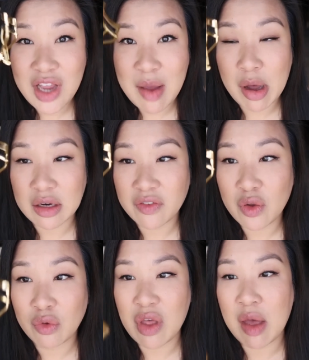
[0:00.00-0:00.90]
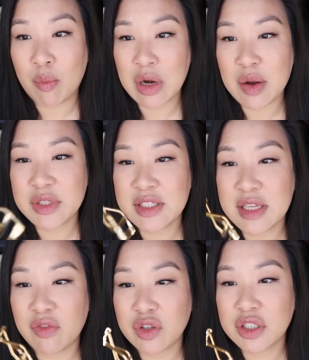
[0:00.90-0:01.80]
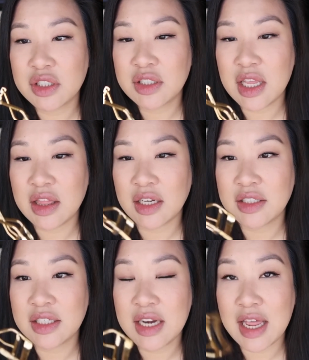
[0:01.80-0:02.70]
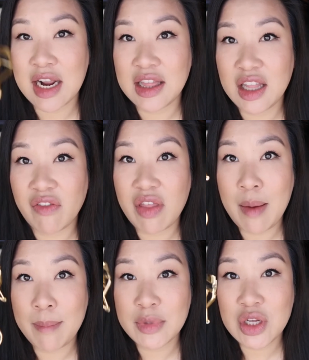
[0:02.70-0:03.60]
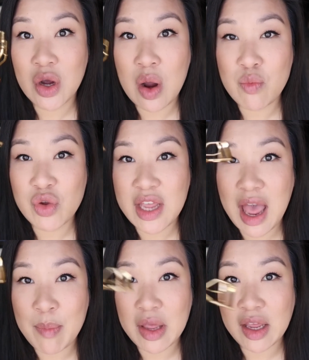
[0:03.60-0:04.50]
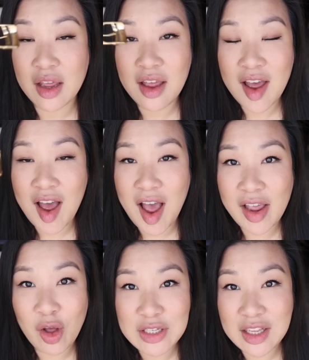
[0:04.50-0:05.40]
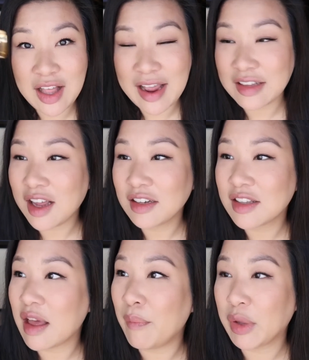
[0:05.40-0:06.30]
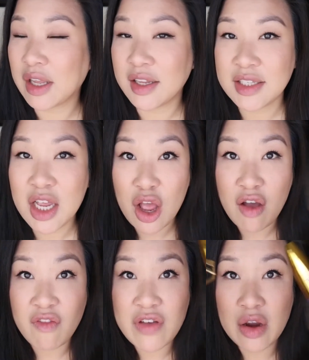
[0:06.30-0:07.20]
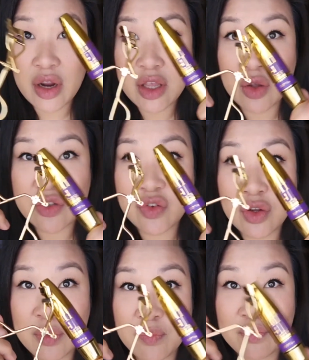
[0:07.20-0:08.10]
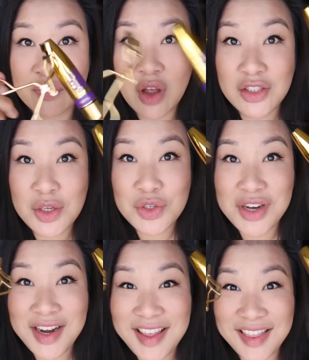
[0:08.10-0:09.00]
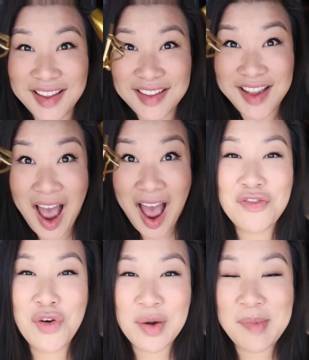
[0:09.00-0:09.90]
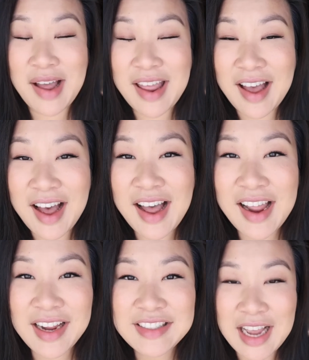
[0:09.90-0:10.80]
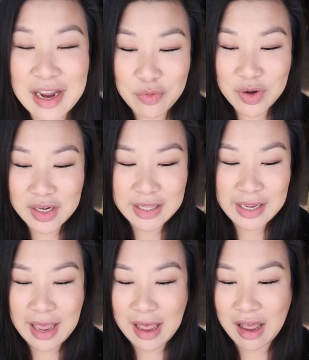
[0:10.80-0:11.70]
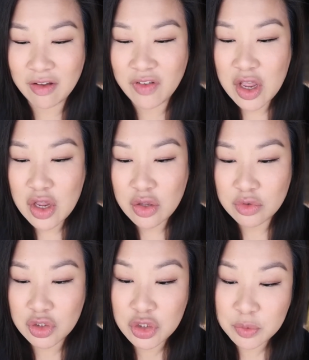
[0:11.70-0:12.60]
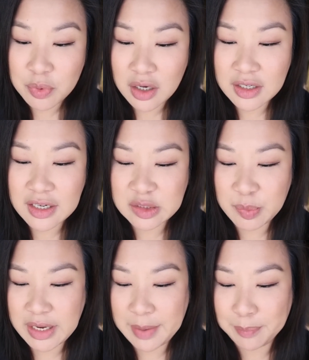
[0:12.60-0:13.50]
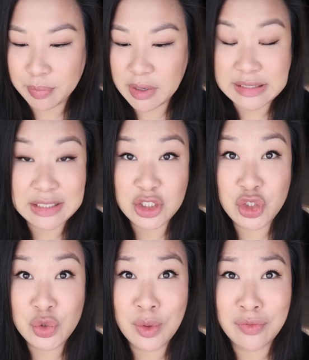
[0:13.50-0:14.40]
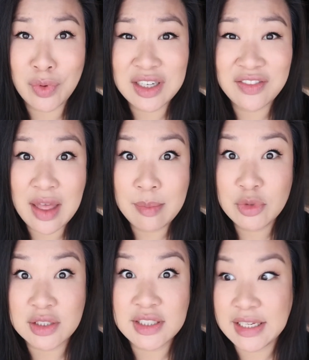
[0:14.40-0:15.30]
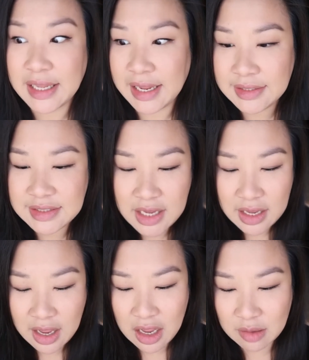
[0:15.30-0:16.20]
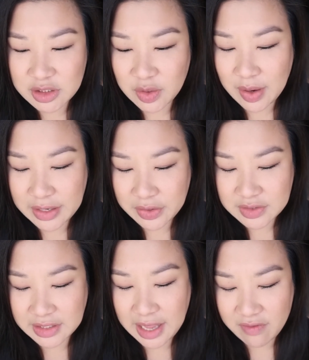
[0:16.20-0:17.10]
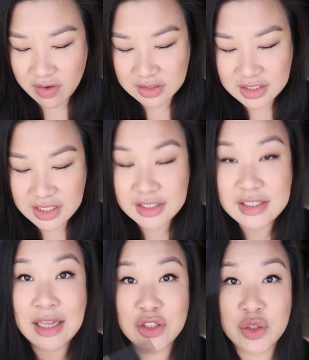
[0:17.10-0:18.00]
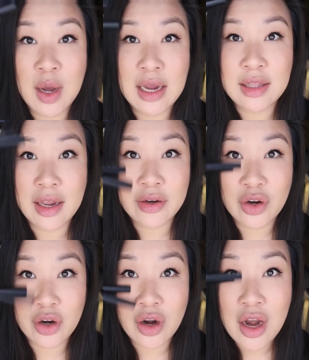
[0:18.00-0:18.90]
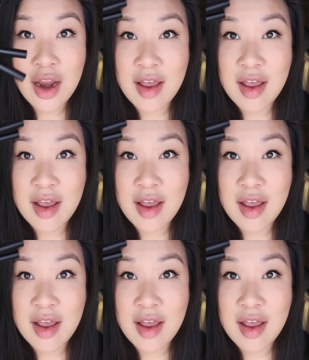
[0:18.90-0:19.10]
I bought a few of them when I was in Selfridges in London, and I love them. So I'm really happy I held on to them because very useful. Also shiny even. For my eyes, I really have 2 products, but I bring like 2 of one of them just in case. So I use the Kat Von D Tattoo Eyeliner.